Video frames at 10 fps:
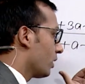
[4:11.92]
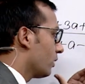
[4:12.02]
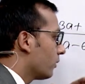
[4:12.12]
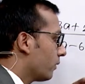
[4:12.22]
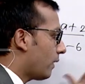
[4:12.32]

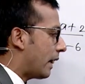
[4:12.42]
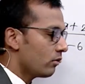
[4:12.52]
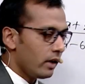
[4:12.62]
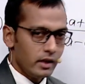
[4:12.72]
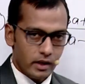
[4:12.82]

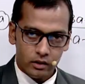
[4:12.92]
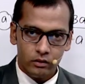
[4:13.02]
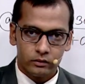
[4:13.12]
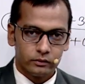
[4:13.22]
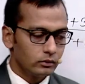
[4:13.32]
factorization
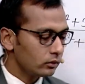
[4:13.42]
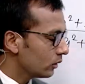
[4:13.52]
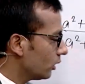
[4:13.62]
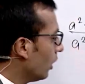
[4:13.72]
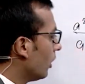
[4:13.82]

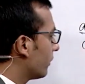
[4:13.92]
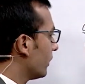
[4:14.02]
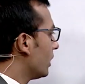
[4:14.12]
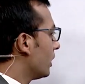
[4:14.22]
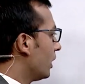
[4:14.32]
of
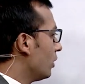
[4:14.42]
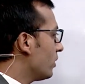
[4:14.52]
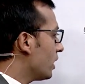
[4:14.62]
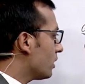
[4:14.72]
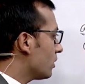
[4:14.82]

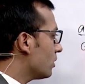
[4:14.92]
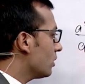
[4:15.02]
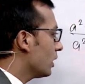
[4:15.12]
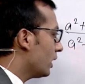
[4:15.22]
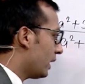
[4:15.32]
numerator
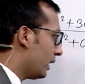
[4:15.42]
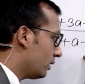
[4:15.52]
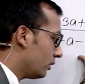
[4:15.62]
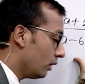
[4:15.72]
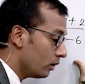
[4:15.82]
and
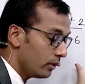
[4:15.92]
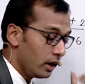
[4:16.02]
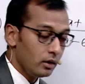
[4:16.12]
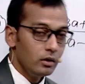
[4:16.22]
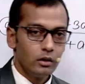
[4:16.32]

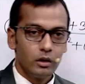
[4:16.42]
denominator.